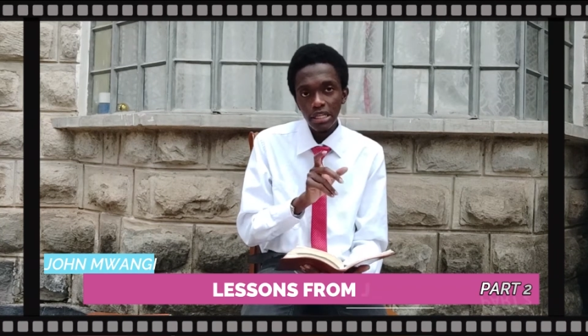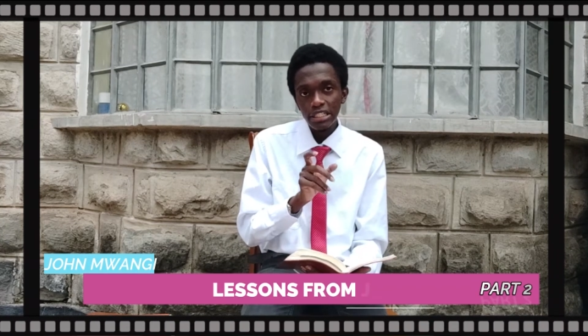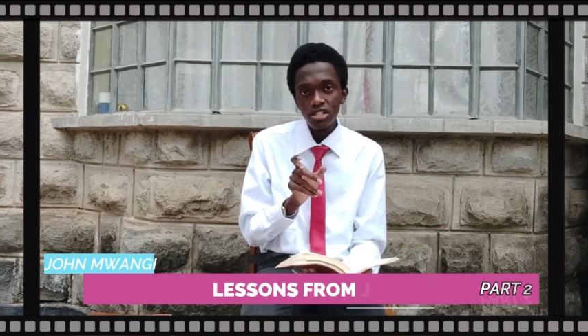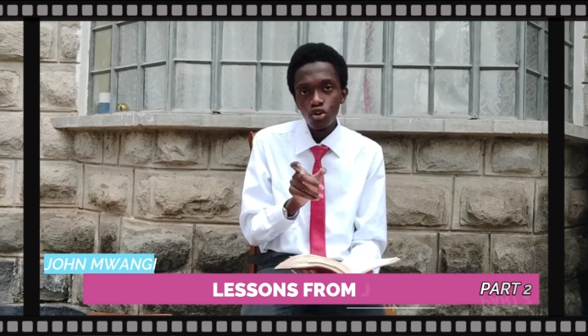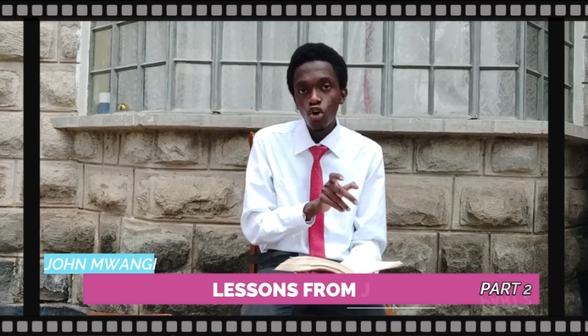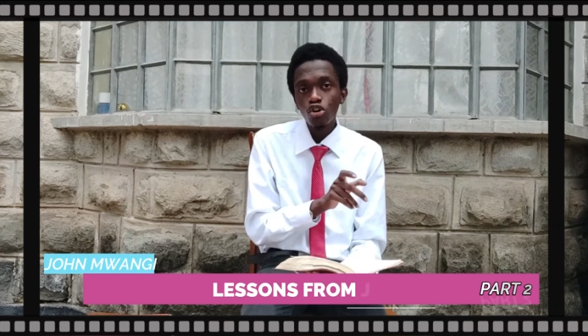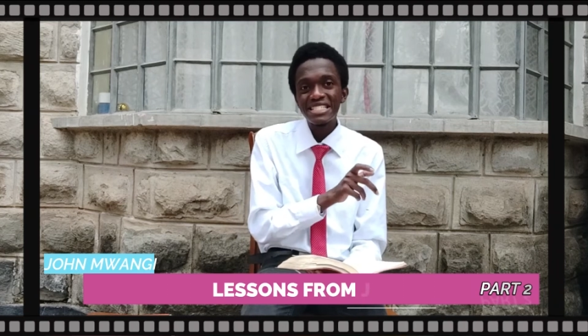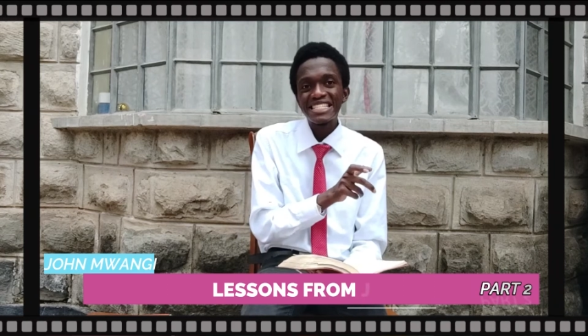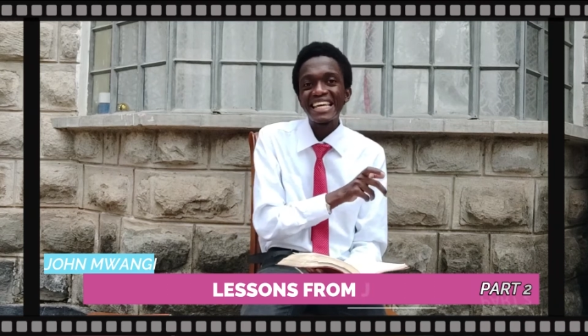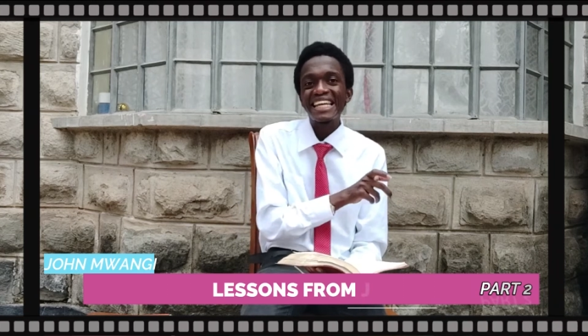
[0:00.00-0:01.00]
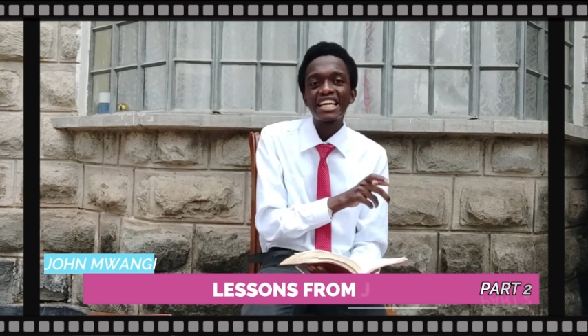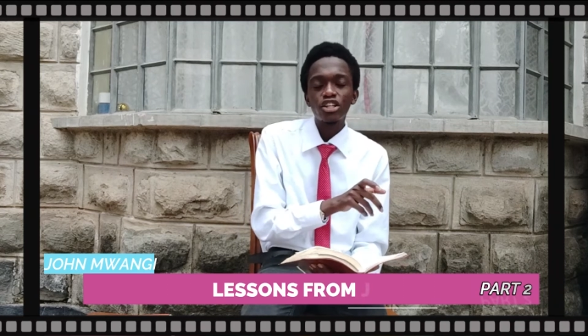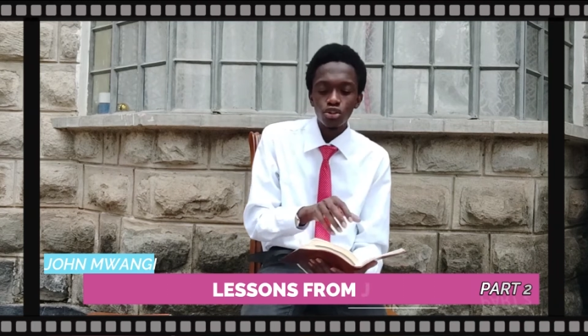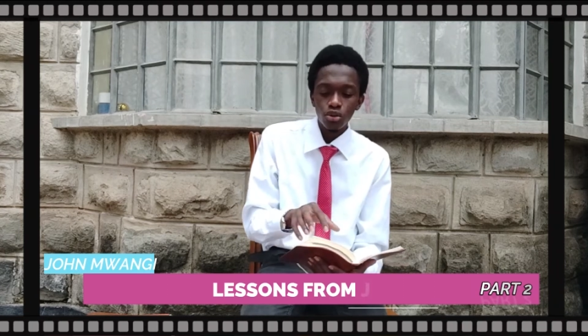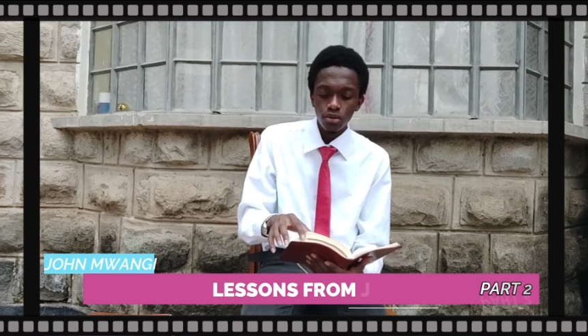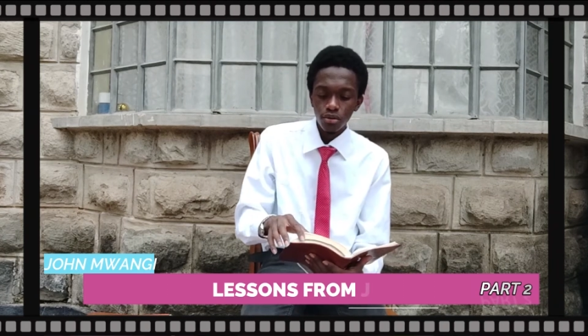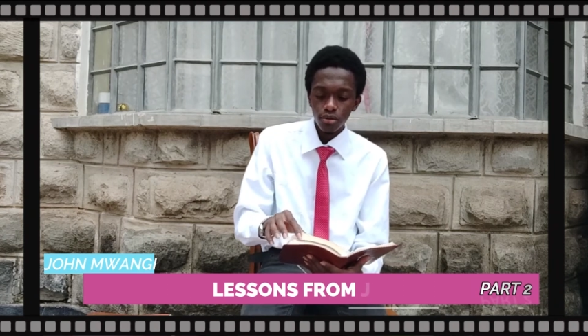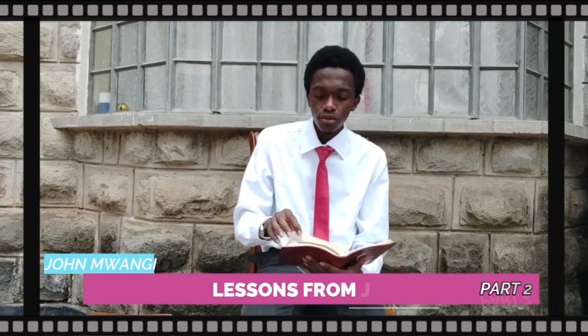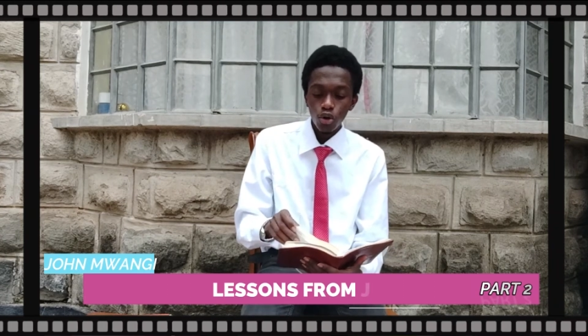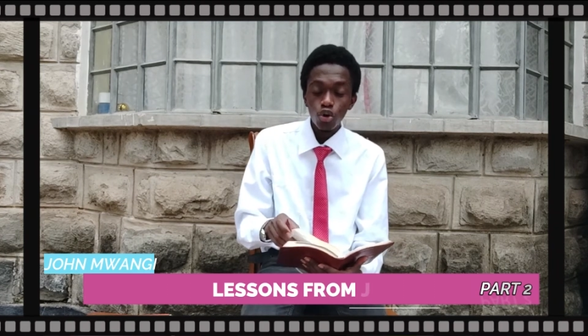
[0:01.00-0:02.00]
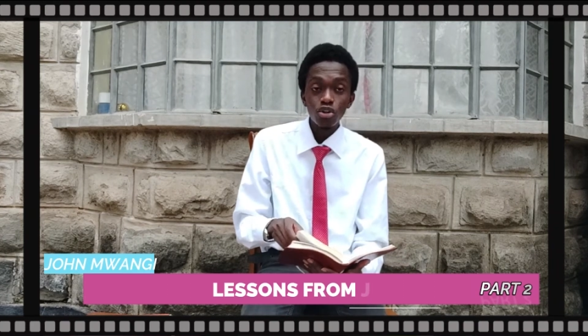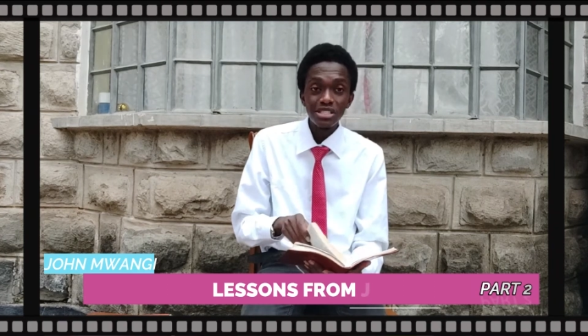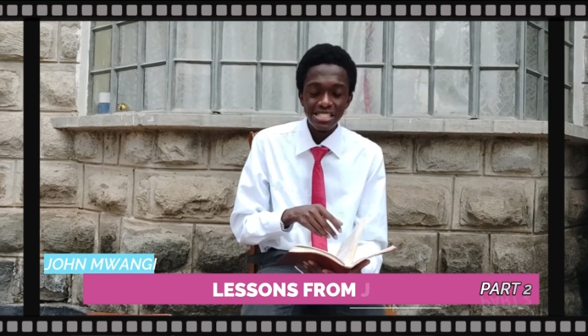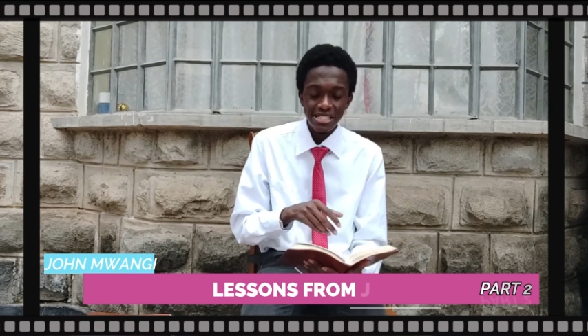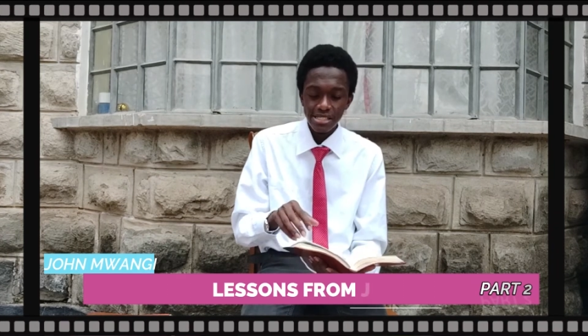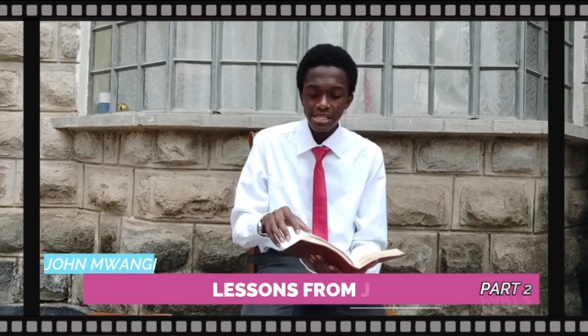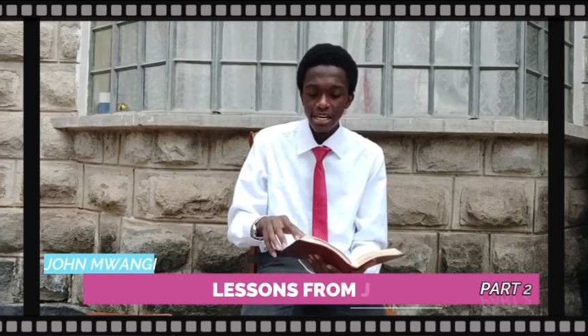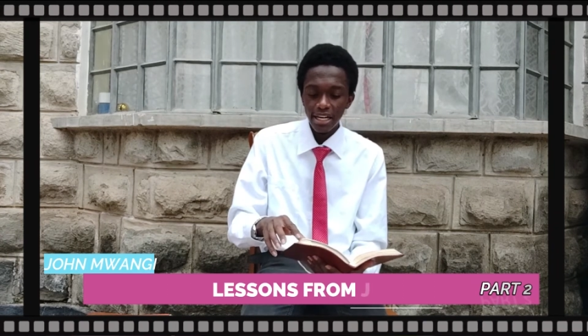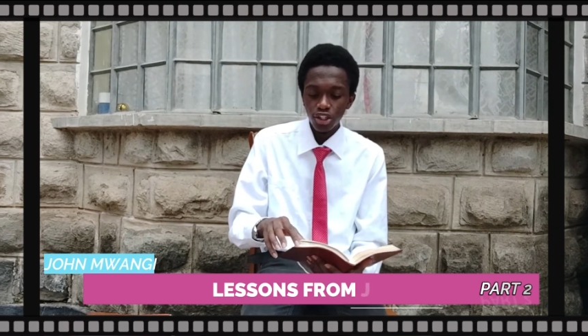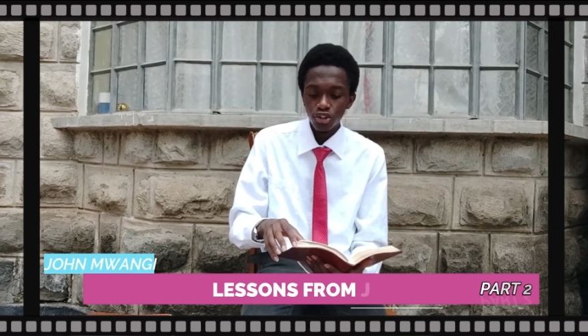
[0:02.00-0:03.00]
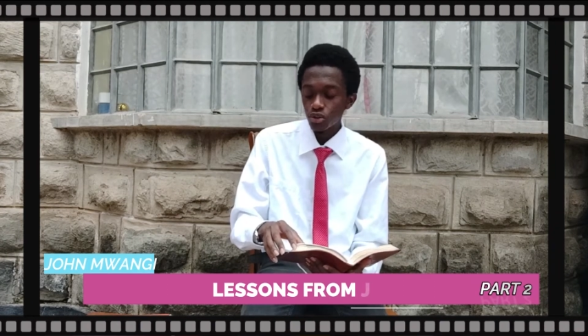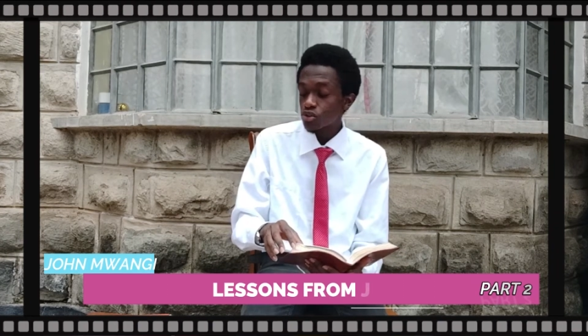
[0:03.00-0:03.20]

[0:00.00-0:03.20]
It's God's election. God's election.